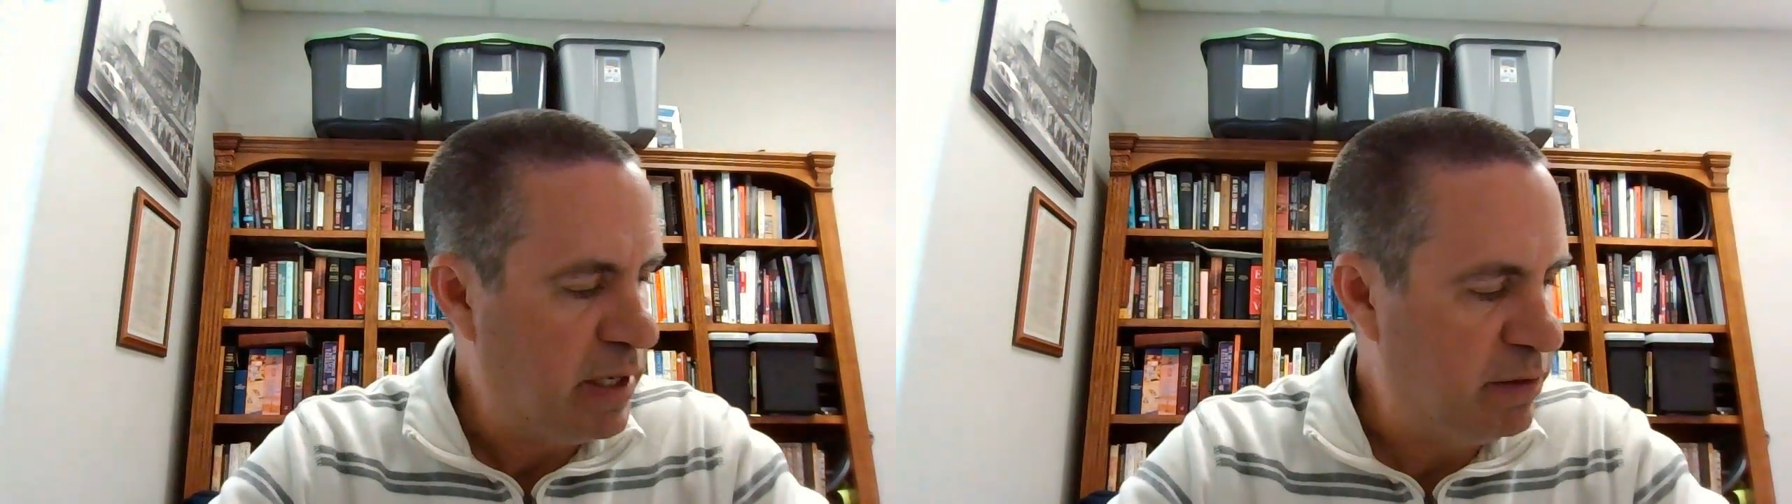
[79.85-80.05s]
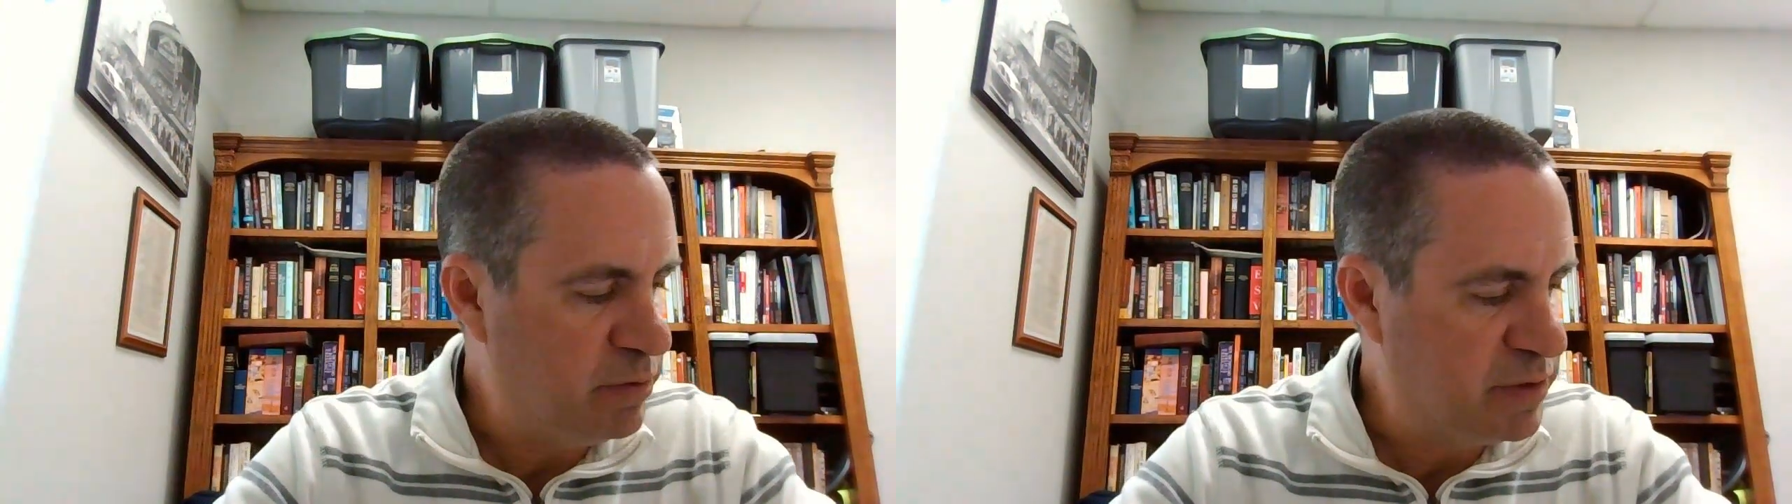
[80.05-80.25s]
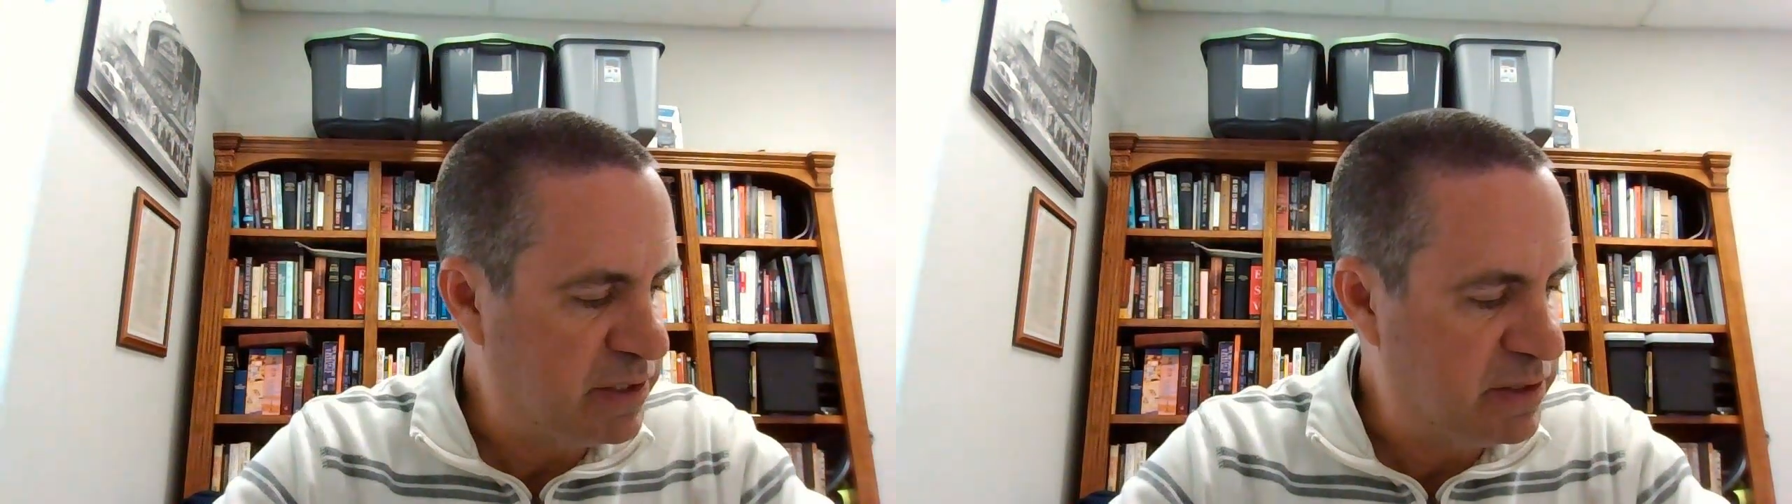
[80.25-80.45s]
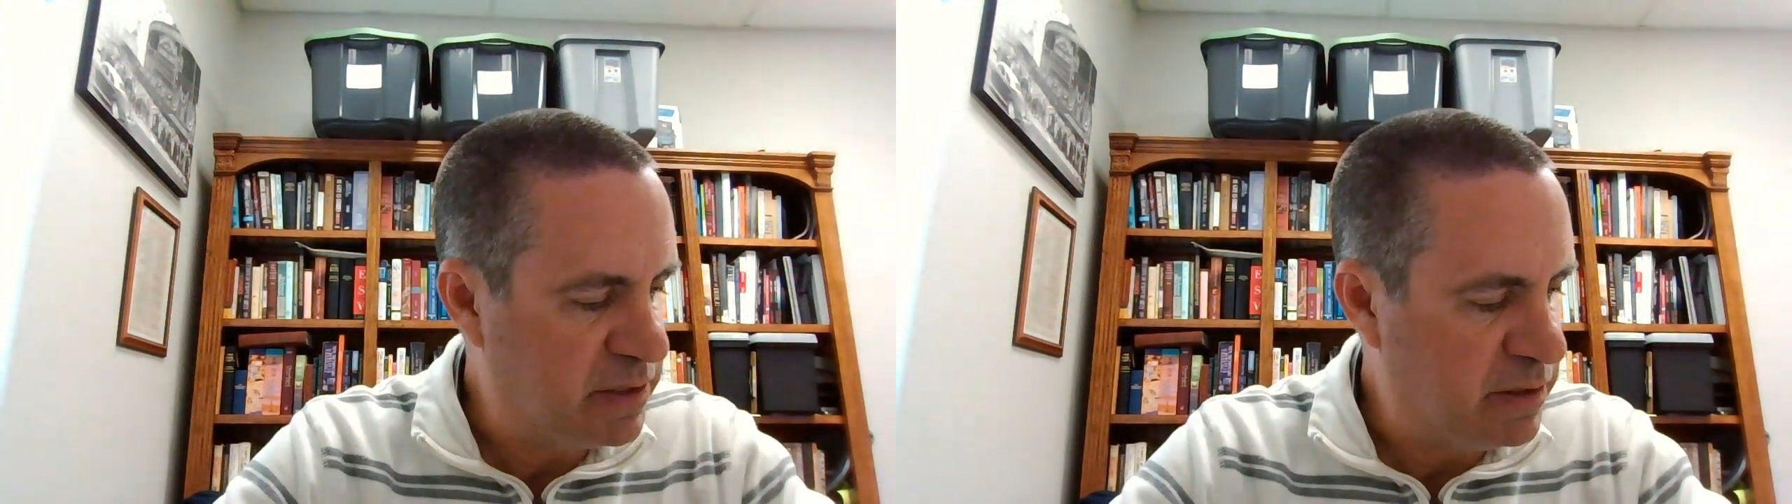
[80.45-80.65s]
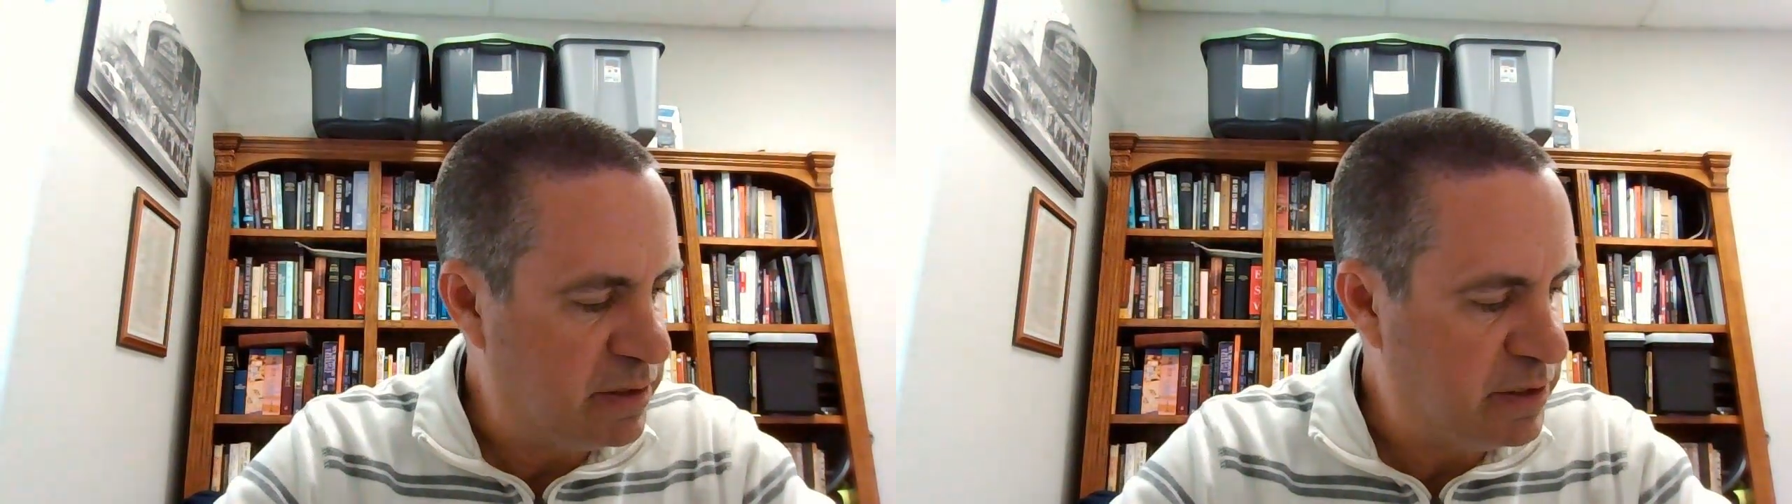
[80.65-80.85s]
And Luke says
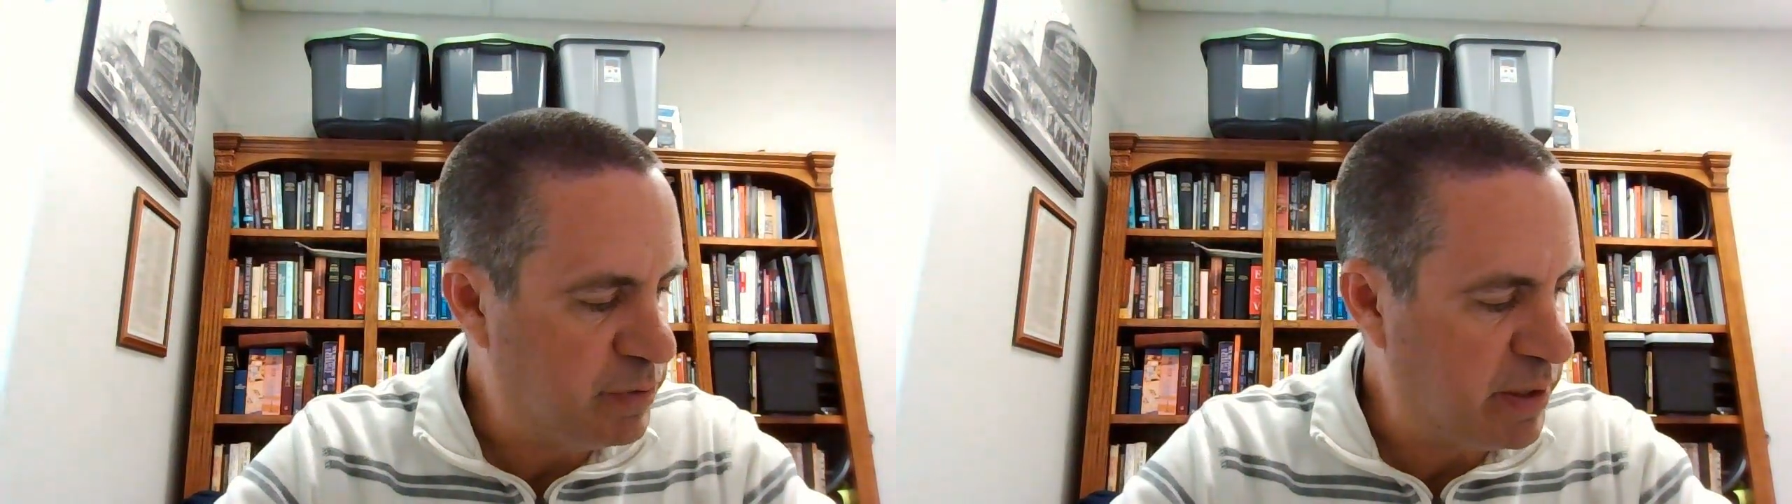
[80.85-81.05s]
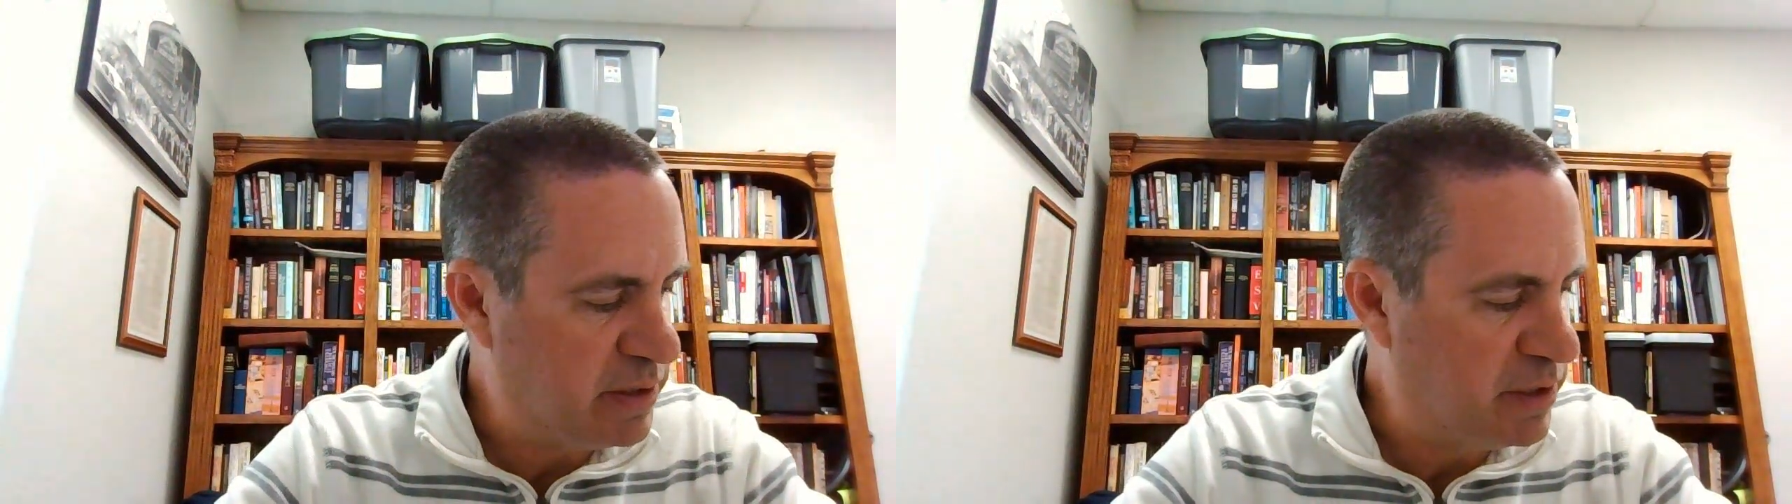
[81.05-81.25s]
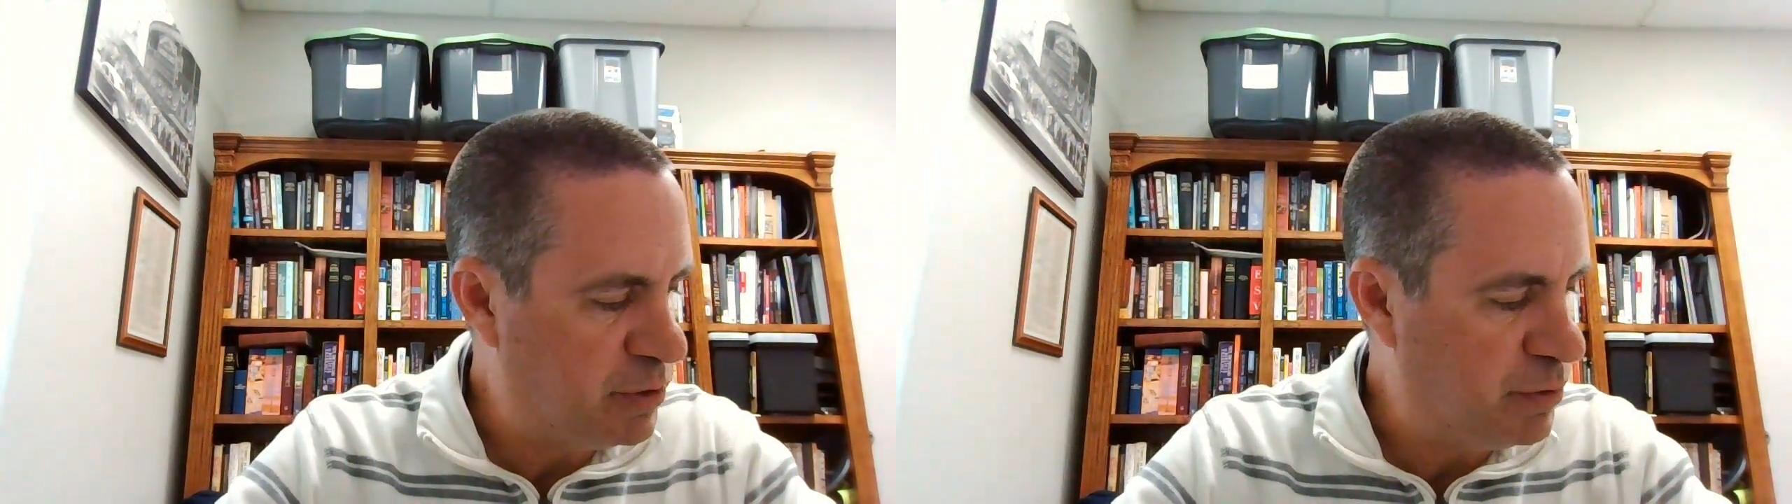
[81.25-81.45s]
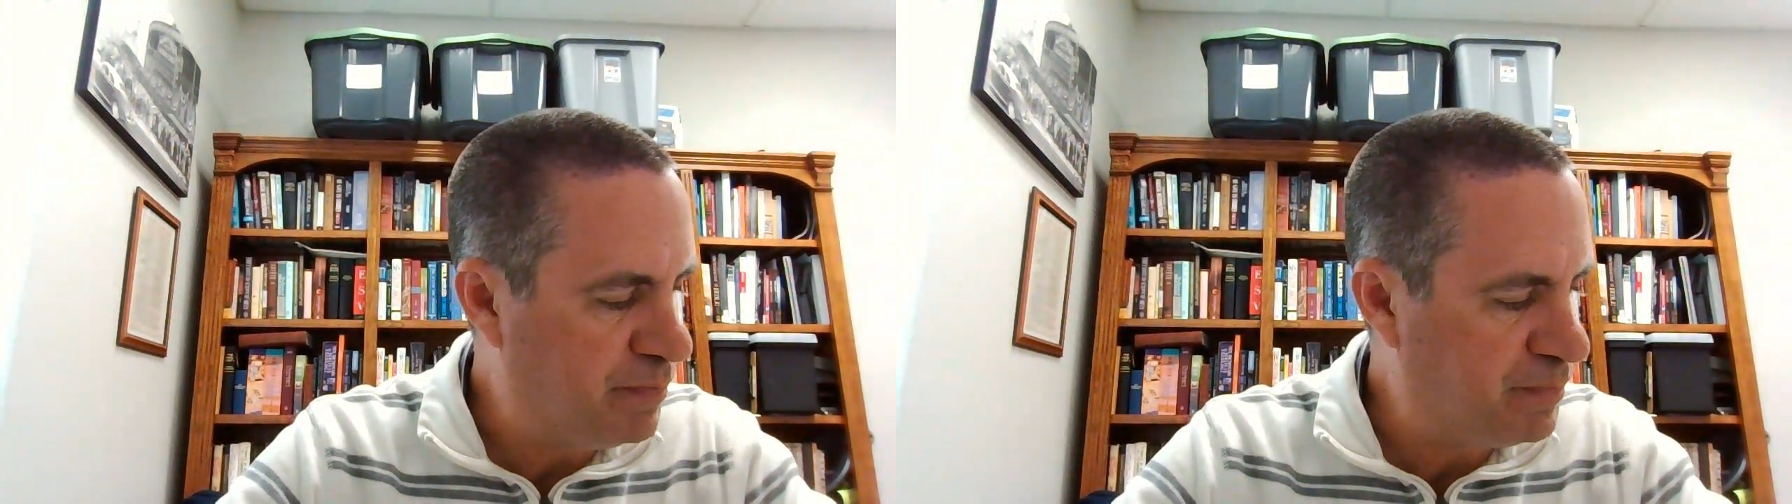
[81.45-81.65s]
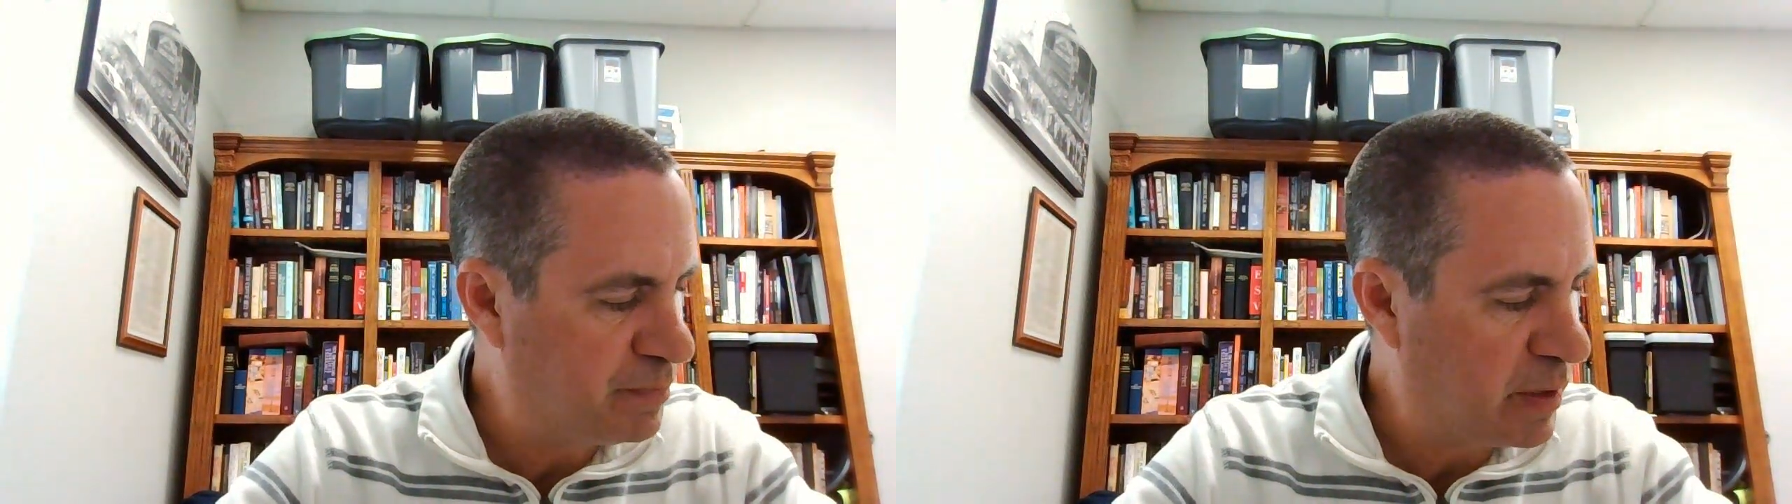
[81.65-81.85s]
it this way too.